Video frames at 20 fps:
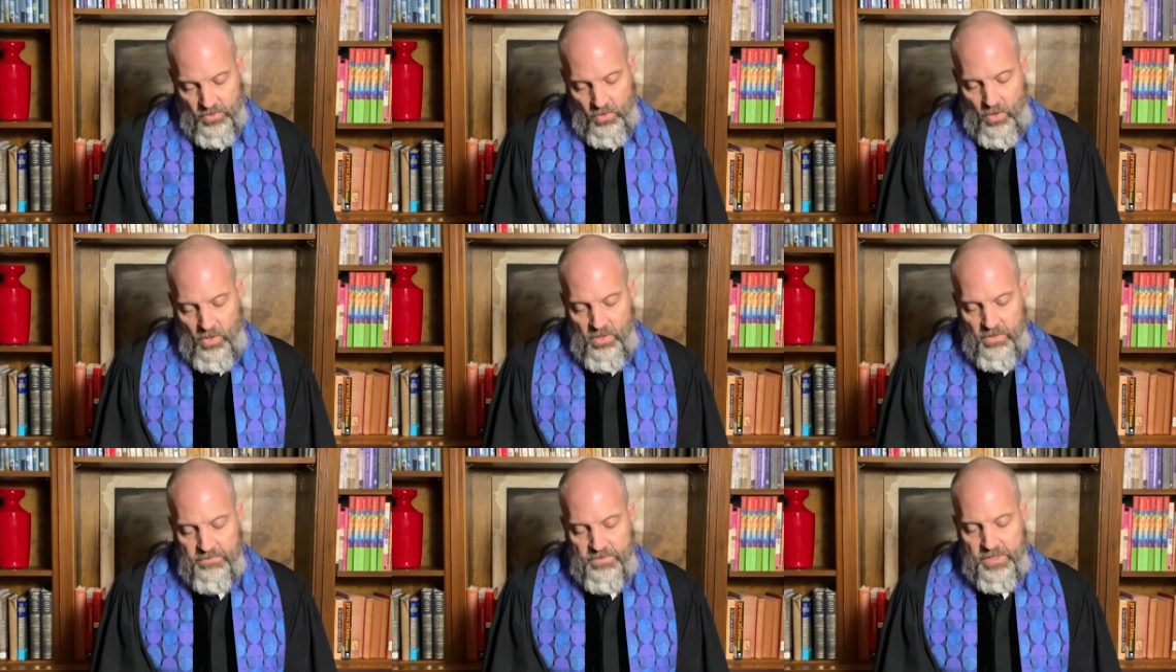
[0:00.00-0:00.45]

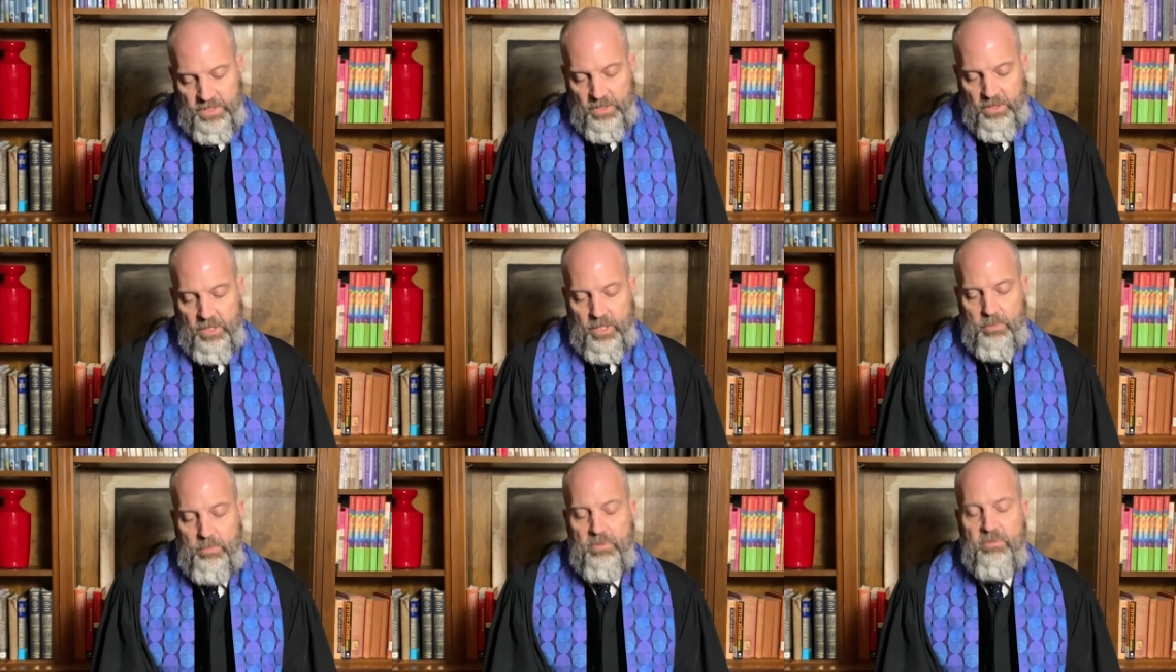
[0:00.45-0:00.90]
all of these are
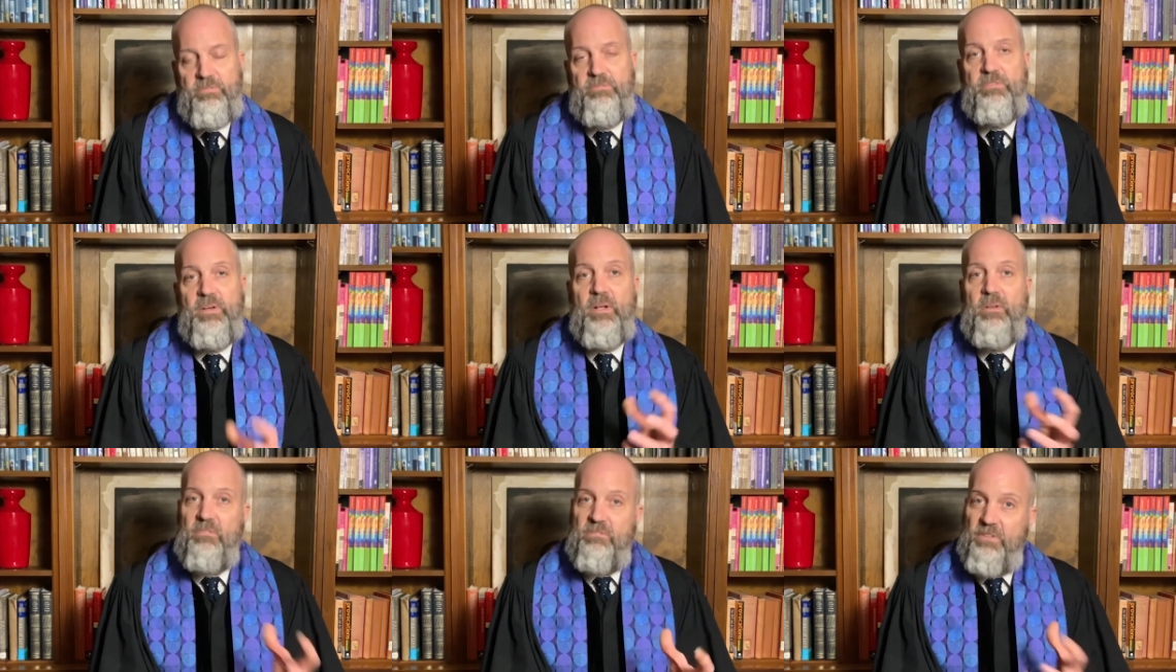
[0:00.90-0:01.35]
going to be
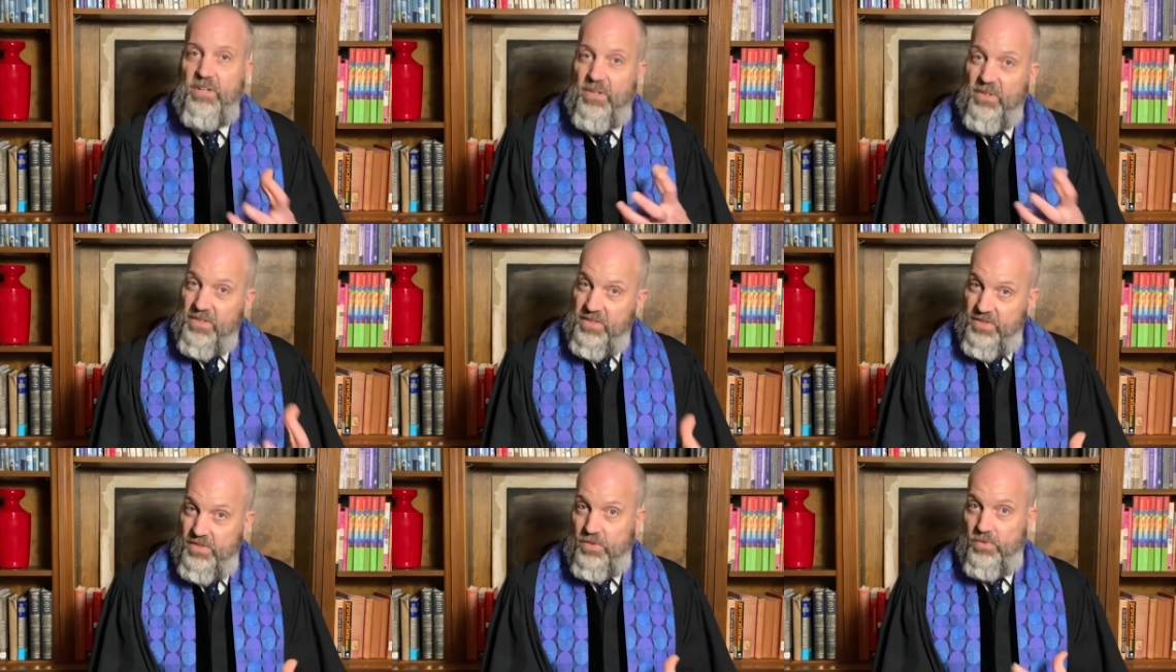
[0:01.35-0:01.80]
felt
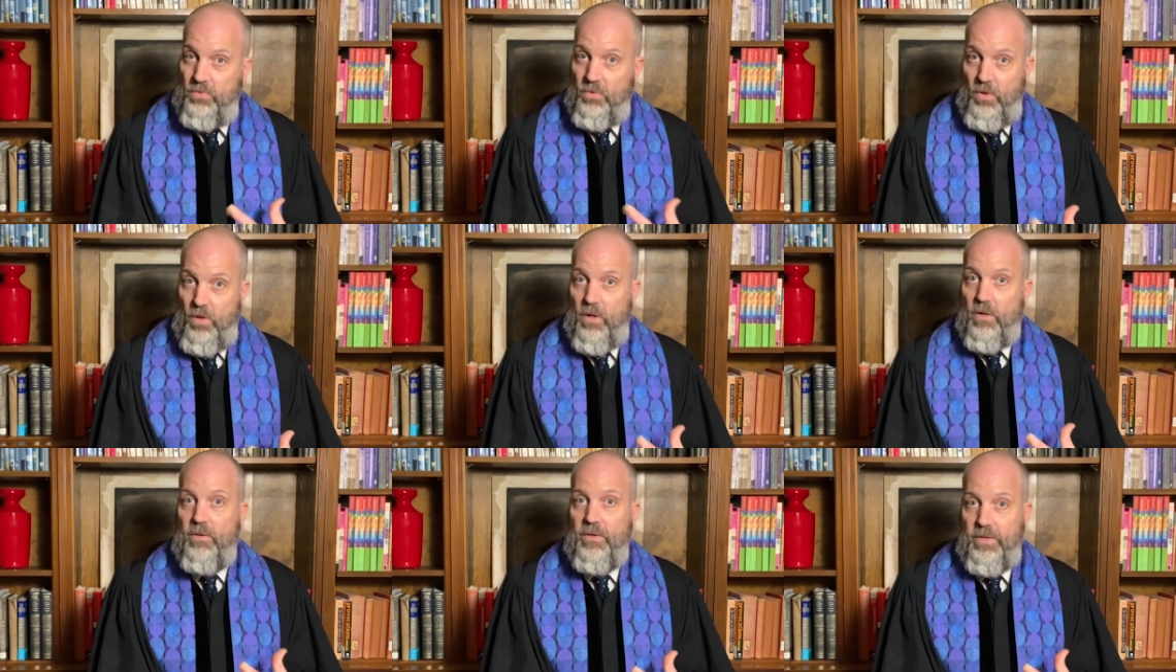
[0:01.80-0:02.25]
very
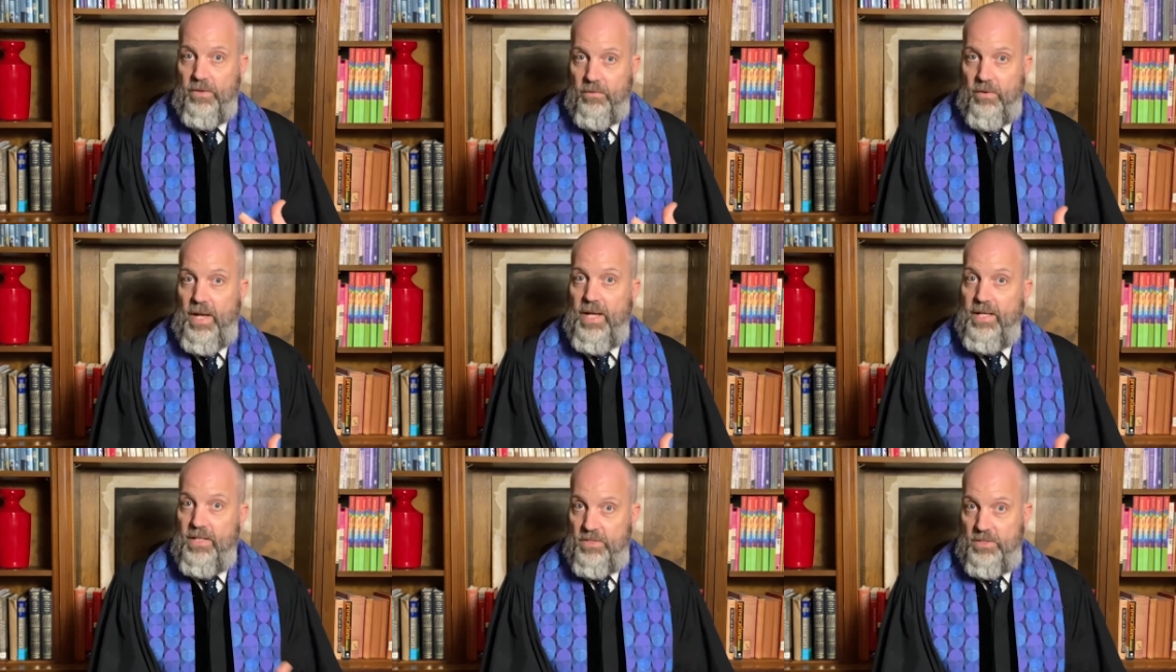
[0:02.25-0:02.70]
strongly,
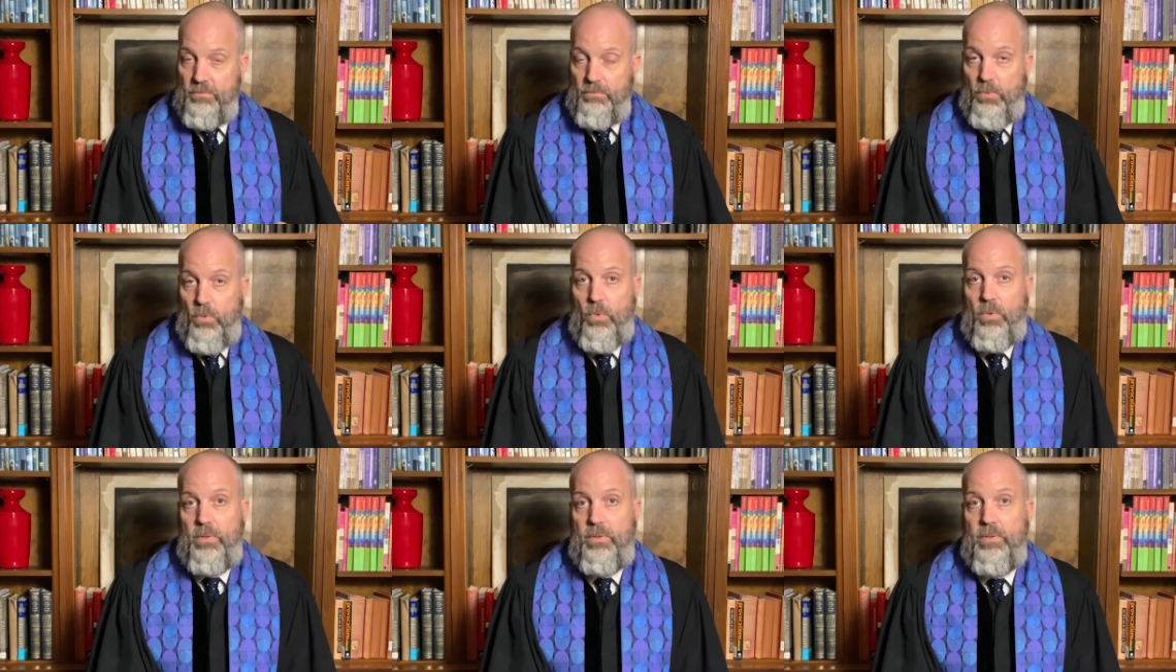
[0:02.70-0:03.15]
right? It's
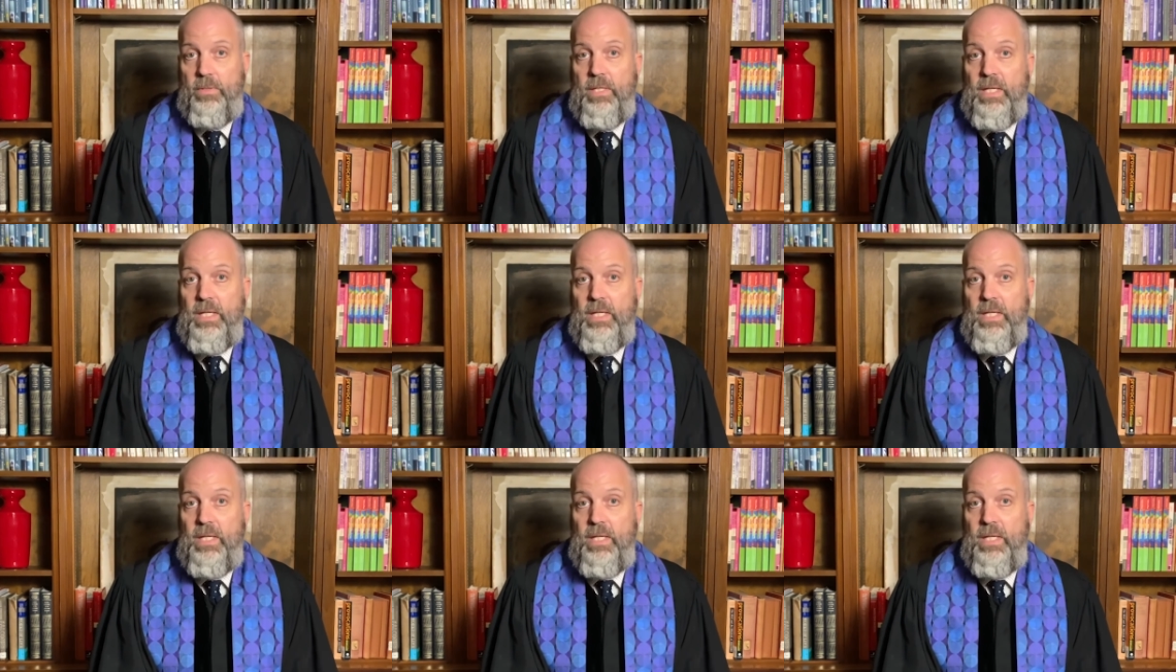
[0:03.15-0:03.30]
important.